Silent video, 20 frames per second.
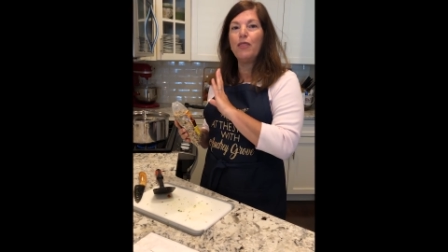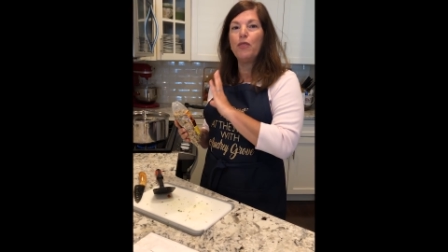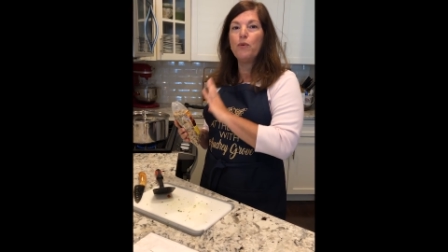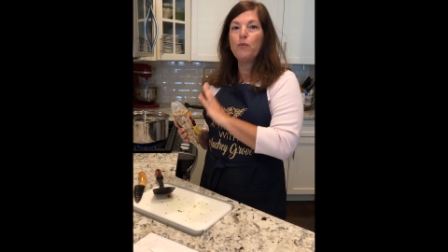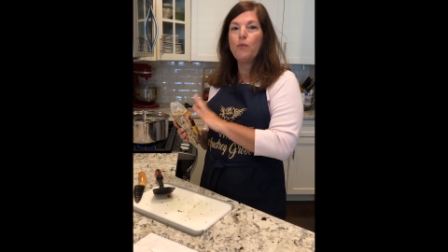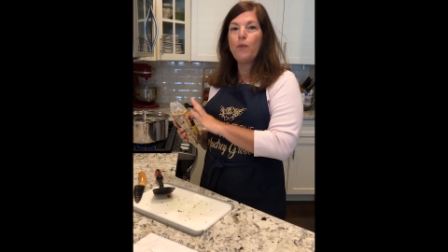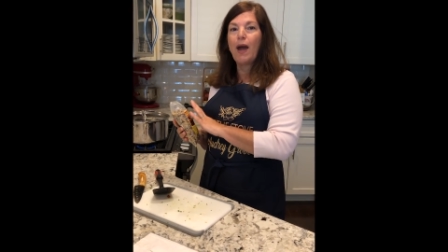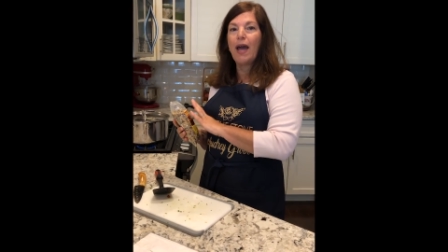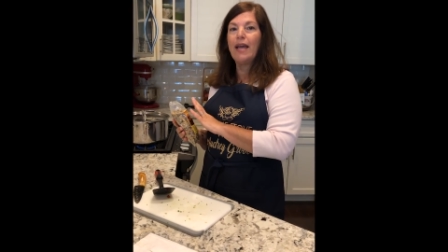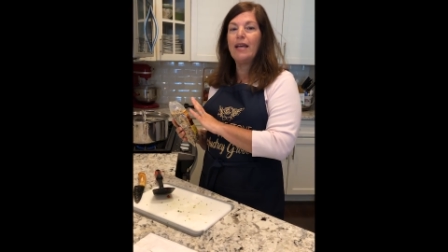The
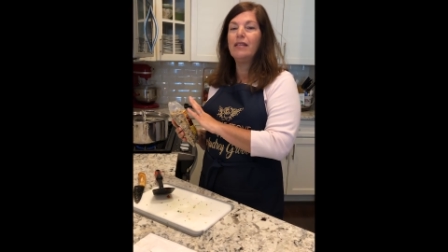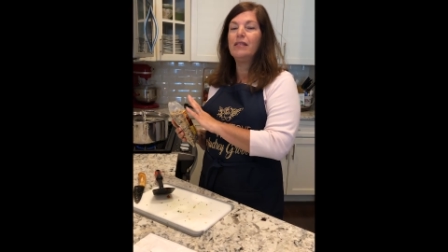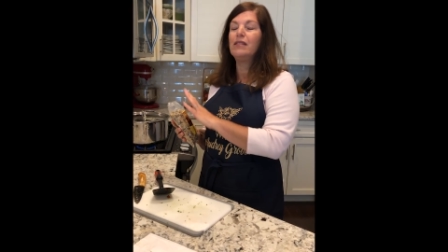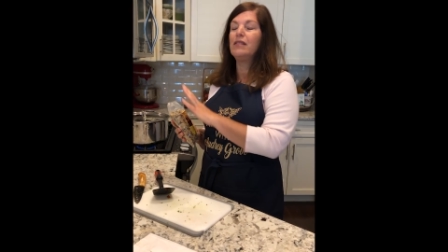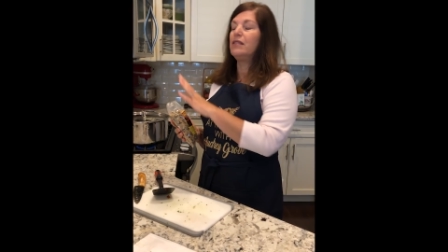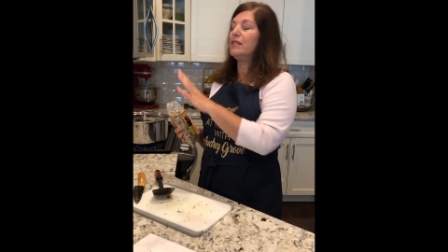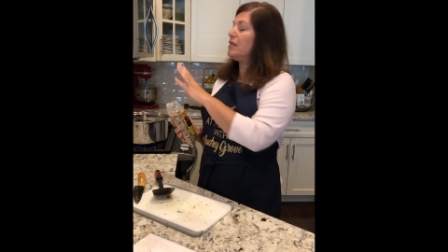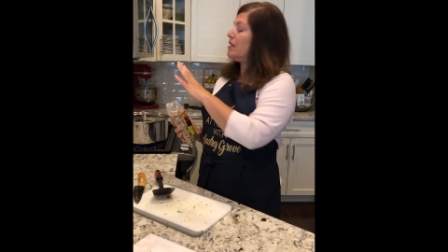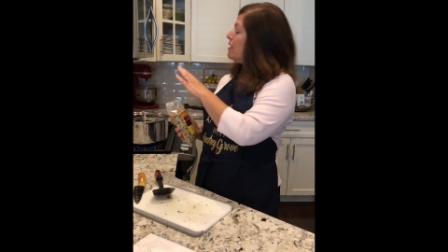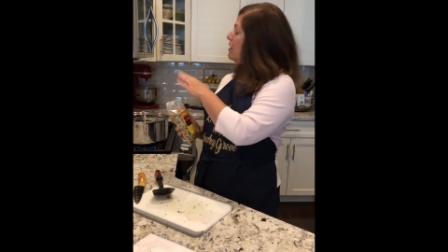
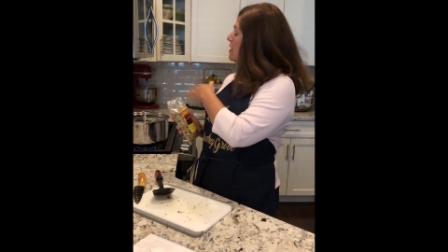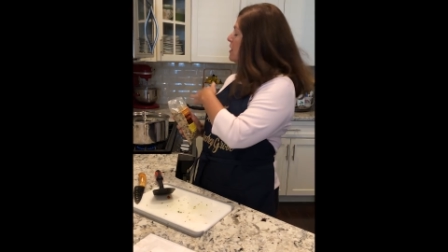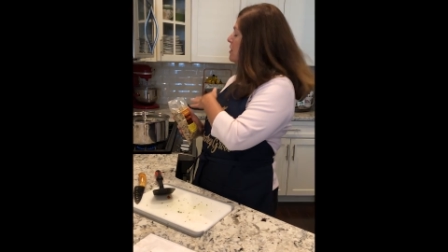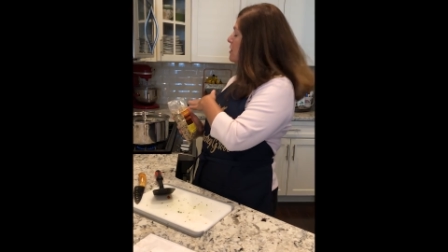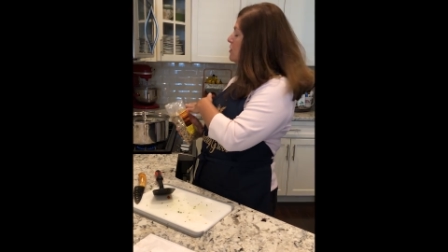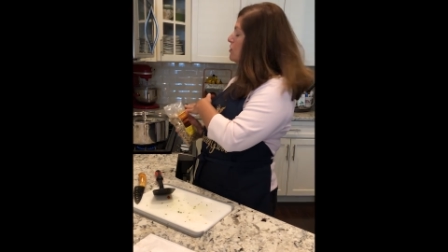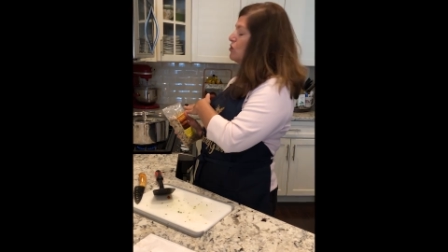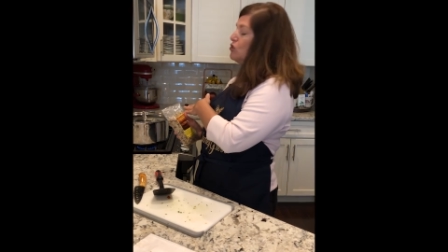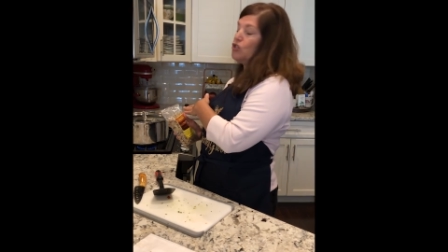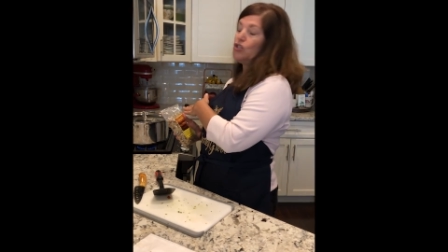rice,
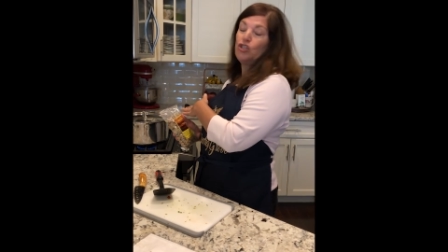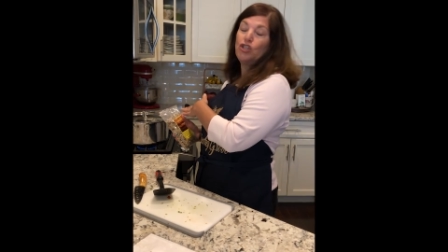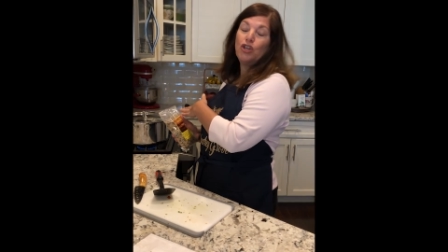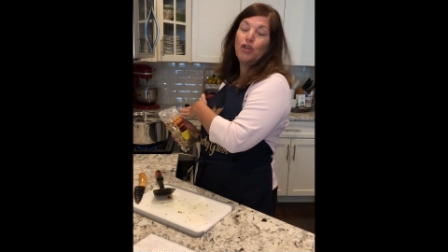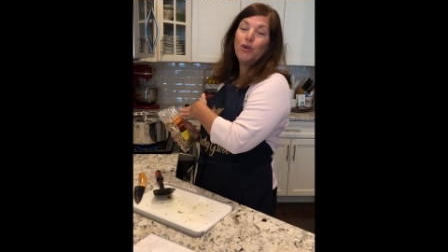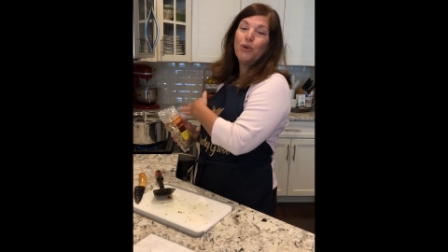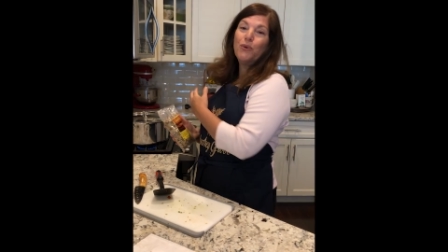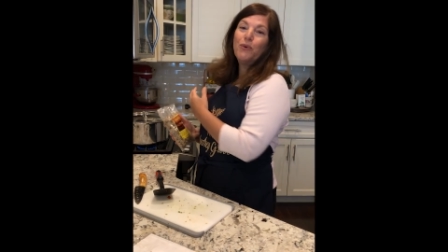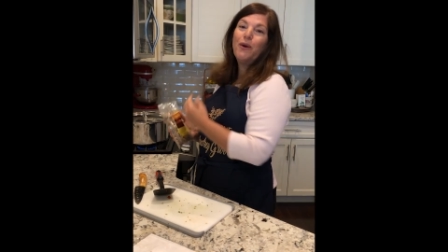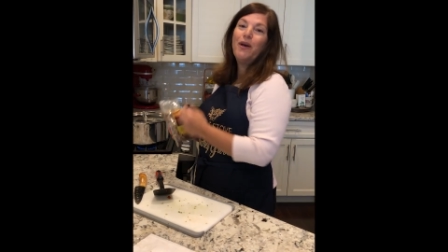the
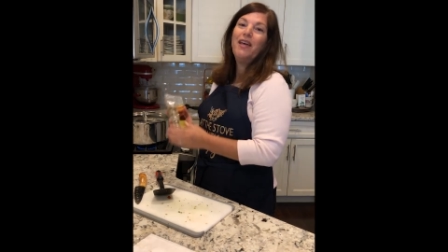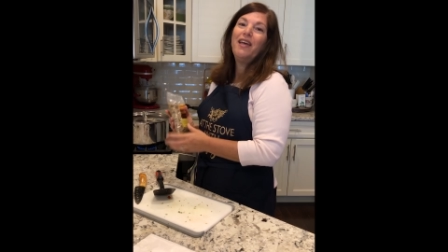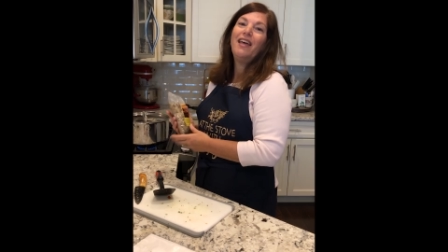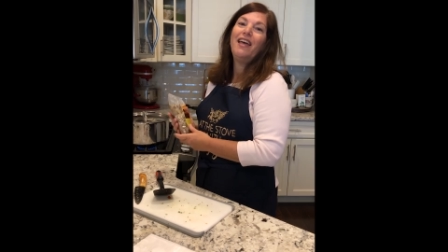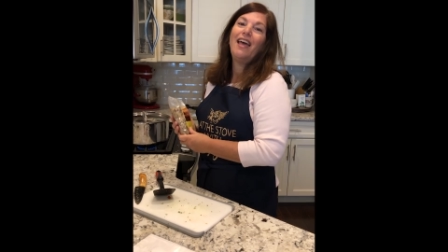stew,